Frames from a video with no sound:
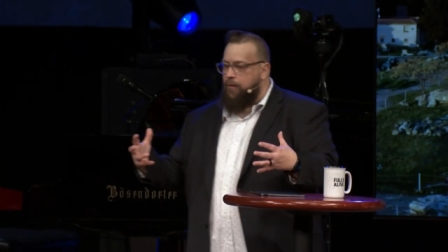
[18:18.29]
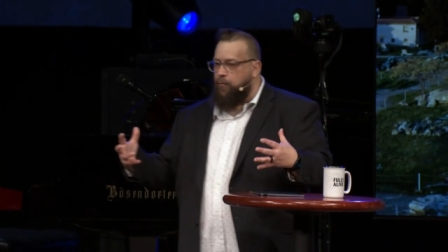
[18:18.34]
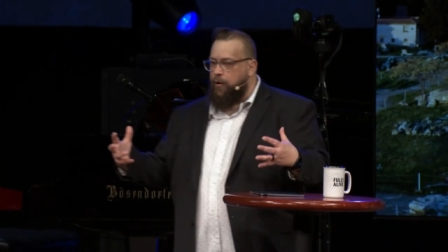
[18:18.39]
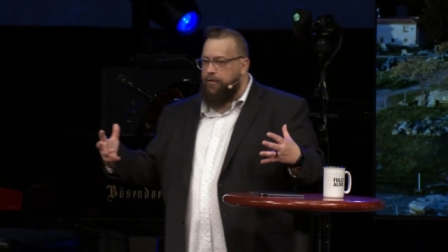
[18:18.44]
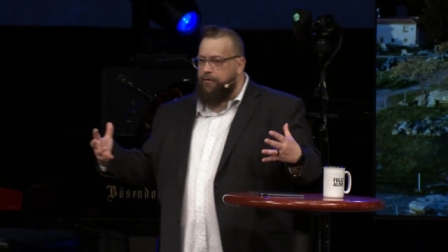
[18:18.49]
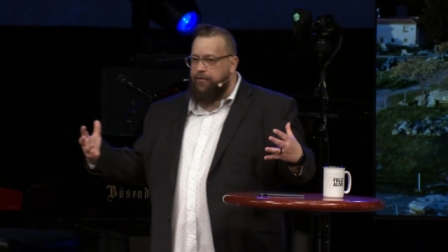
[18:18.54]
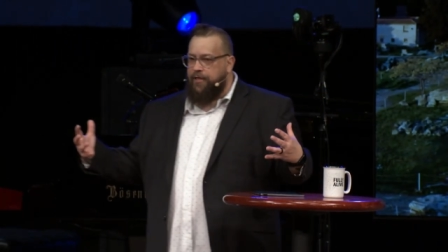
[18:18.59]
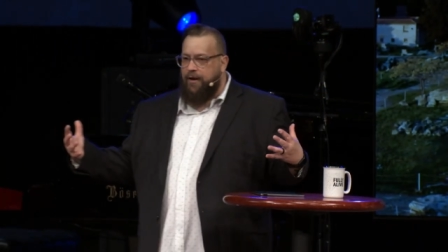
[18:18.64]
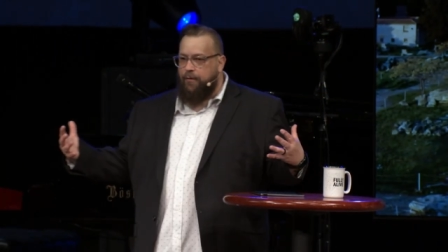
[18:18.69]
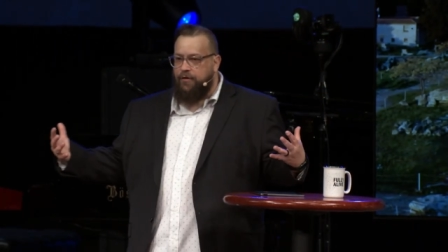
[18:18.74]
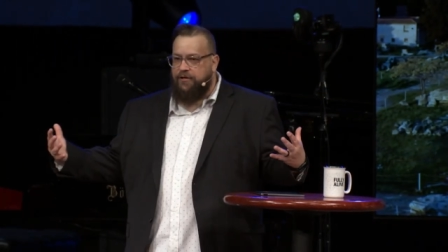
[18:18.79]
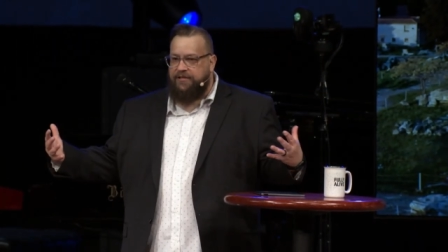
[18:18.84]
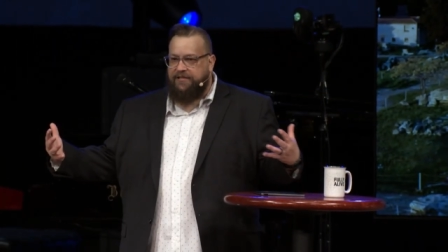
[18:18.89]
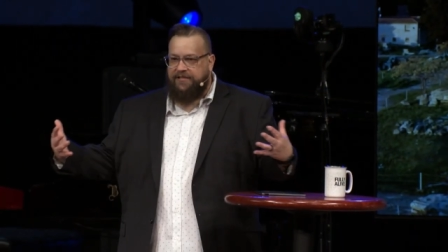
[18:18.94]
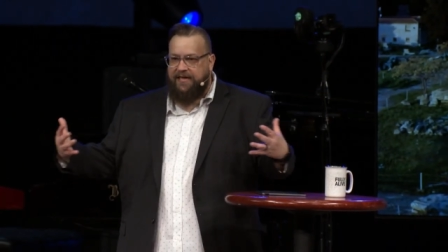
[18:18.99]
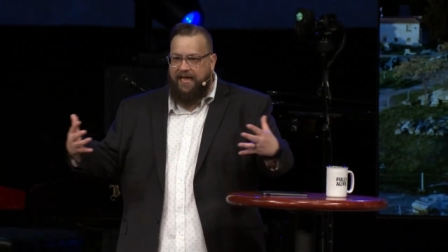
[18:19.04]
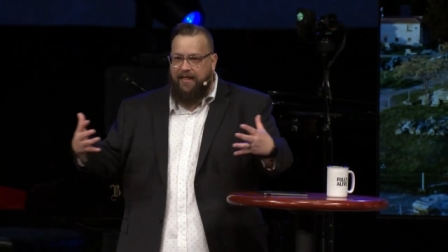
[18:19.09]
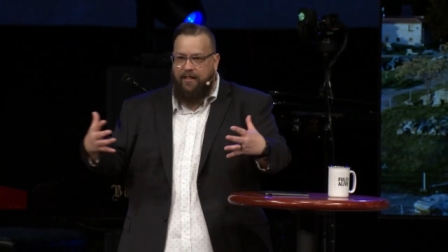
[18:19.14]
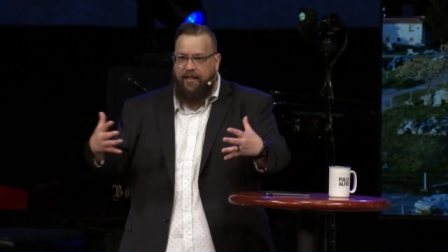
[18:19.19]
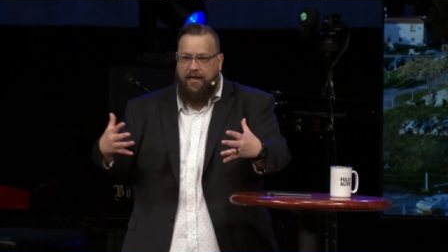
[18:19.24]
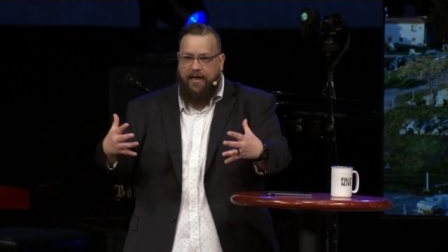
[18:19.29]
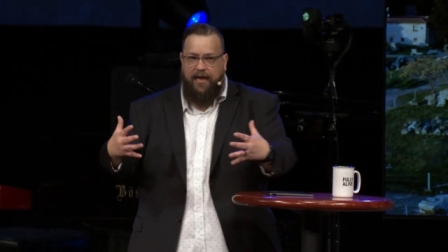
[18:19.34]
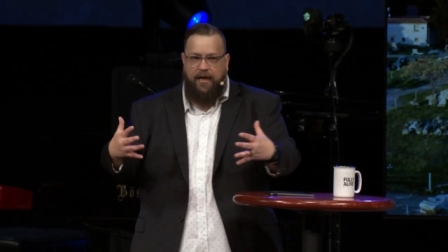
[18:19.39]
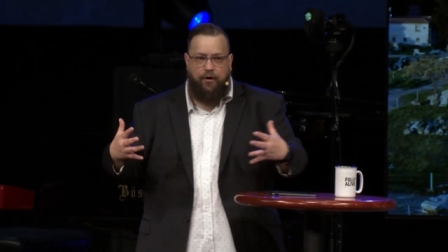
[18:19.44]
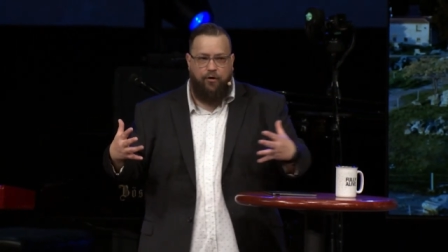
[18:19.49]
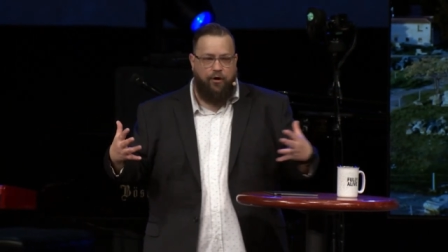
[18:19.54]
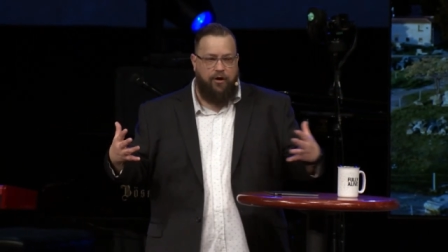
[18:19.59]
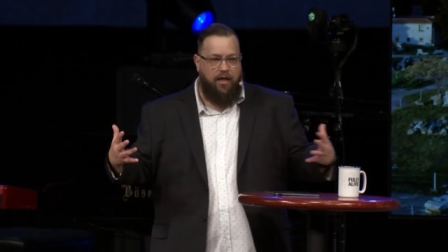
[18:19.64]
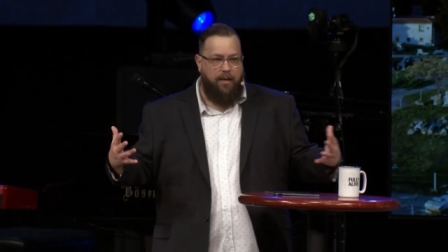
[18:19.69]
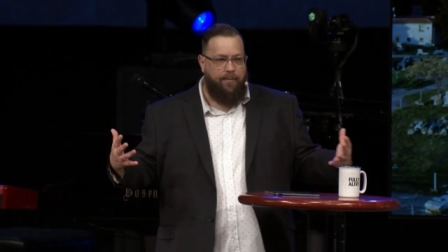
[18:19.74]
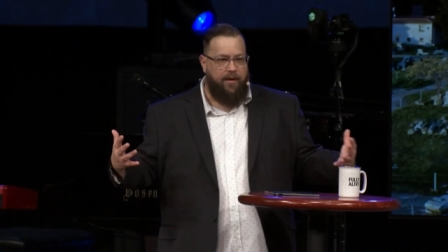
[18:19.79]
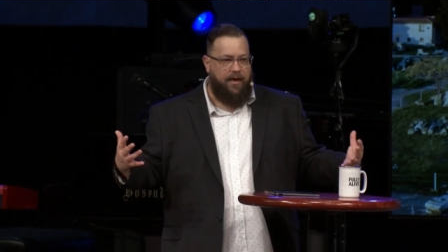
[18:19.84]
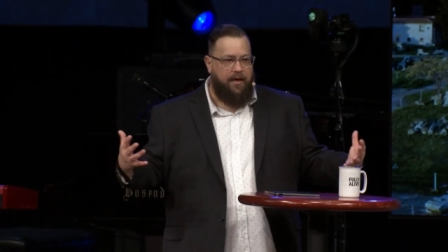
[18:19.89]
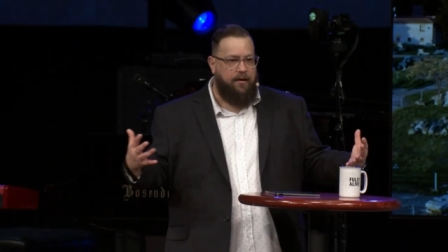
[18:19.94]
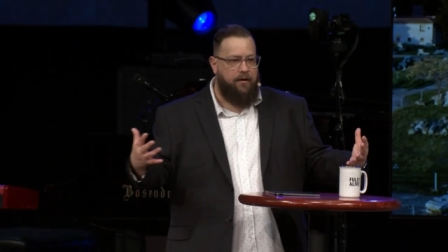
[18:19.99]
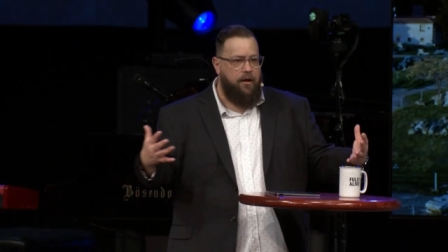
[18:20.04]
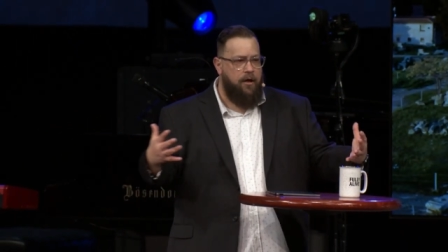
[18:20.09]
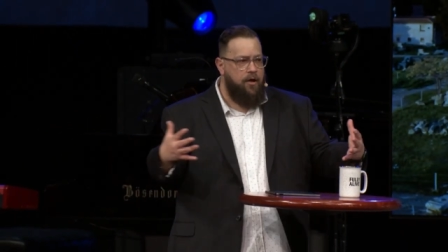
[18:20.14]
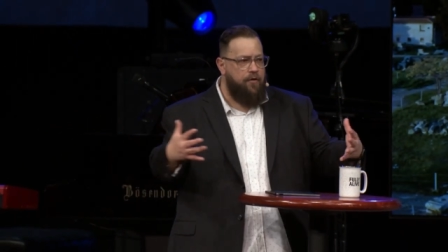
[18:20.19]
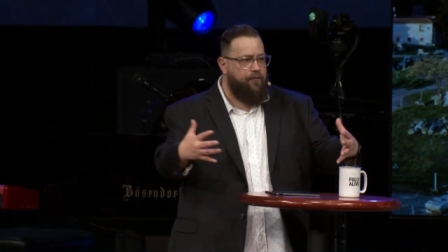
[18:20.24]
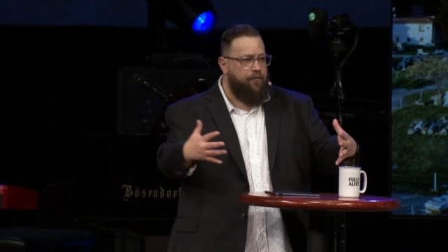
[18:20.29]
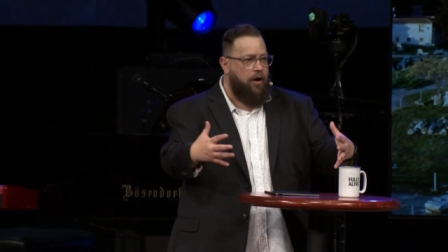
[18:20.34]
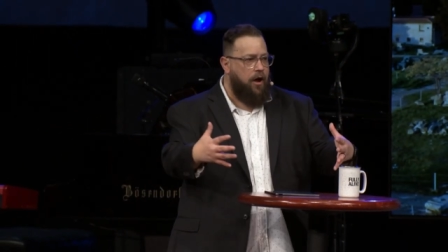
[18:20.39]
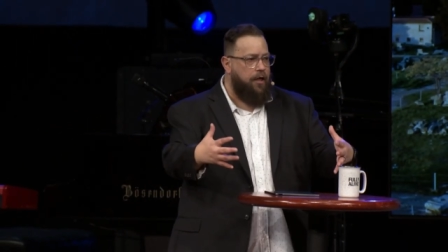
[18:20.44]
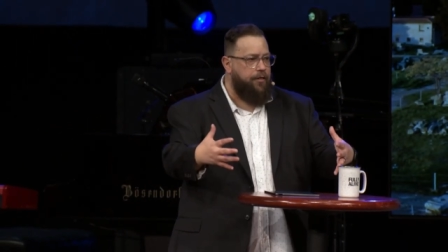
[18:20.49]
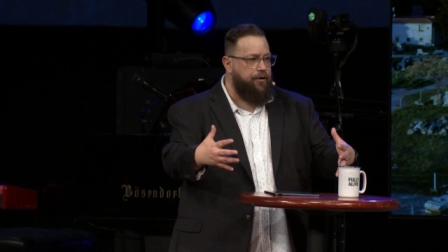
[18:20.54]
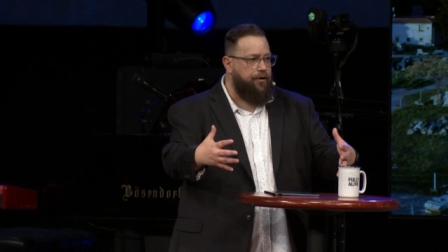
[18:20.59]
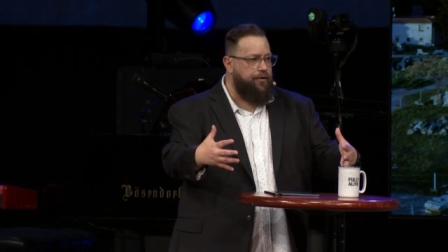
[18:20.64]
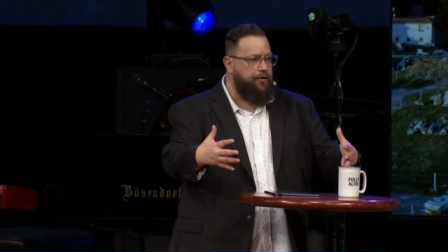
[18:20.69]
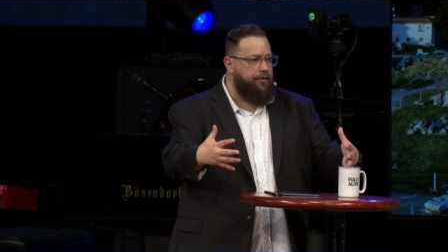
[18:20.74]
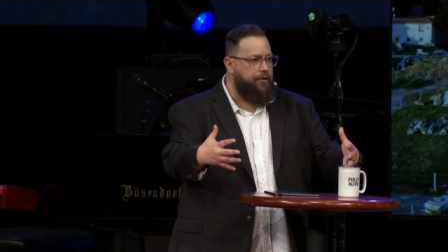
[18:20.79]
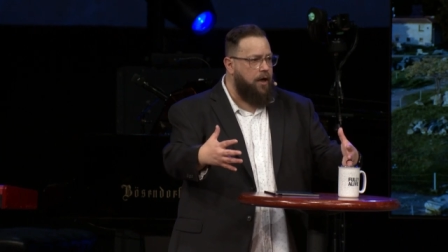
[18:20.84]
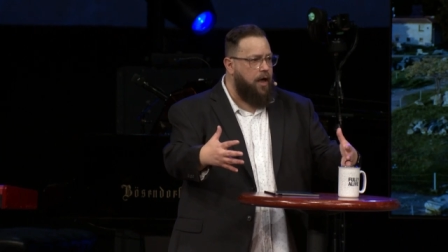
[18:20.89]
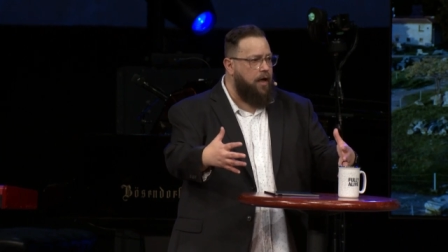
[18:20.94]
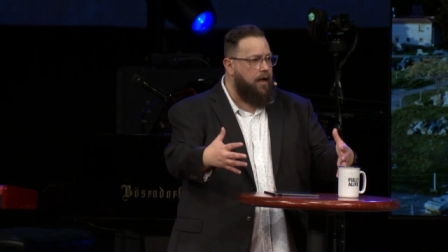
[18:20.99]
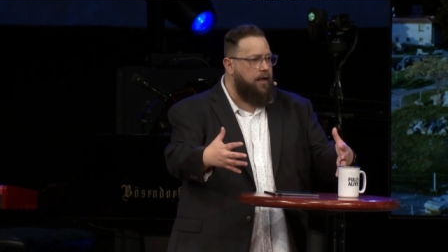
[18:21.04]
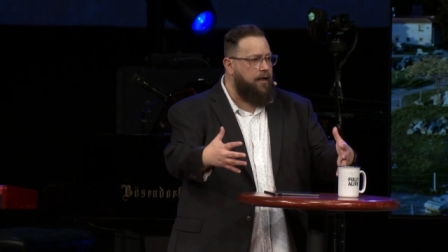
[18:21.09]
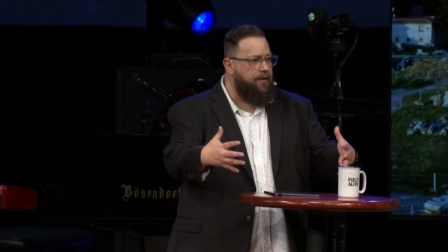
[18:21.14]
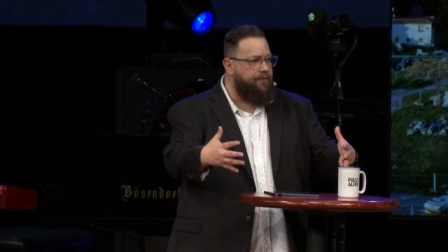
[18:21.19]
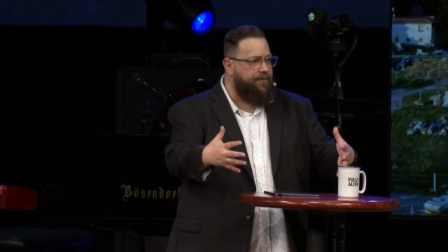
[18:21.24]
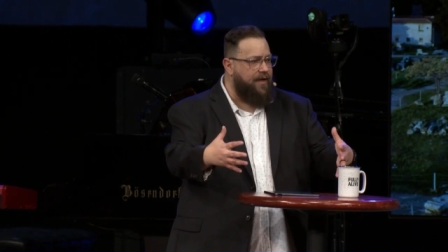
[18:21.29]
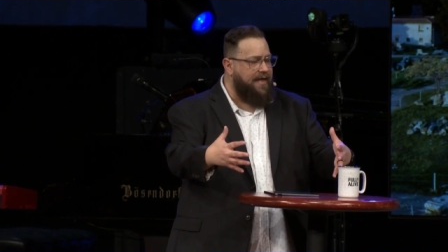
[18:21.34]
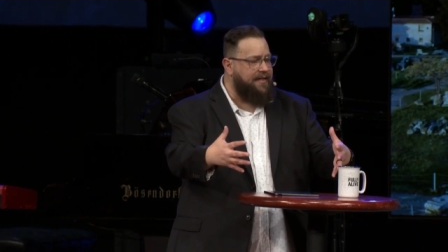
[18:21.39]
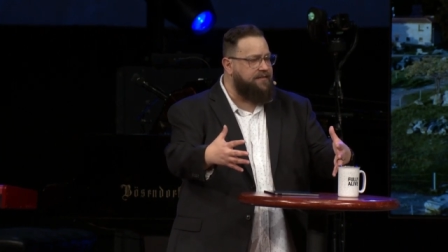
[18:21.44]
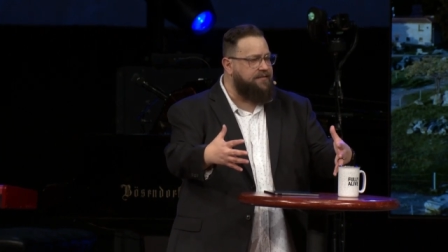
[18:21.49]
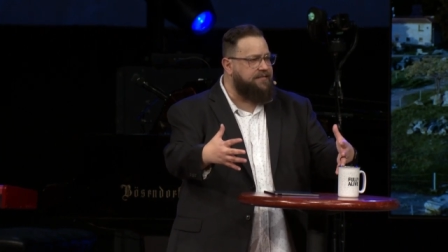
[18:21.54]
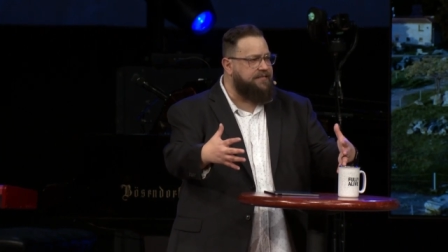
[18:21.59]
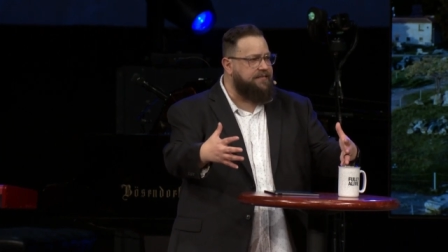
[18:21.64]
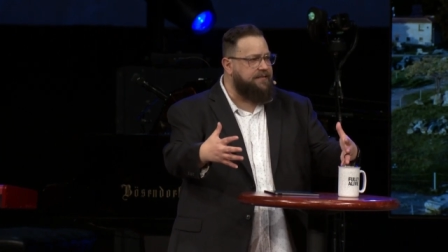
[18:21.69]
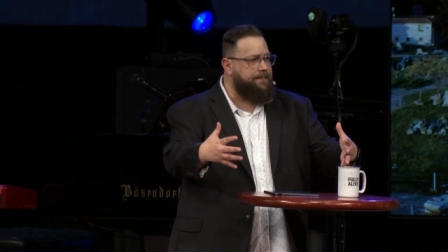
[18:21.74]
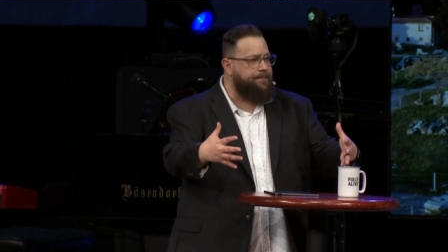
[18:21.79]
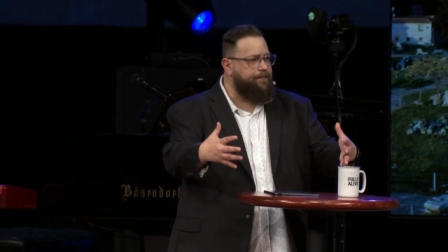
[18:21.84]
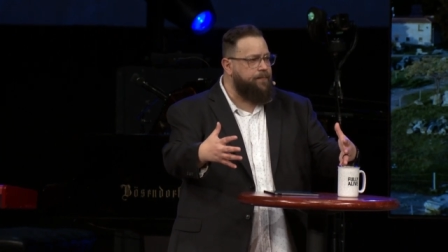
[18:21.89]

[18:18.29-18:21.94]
whether they were sailing in or coming in for other uh, events,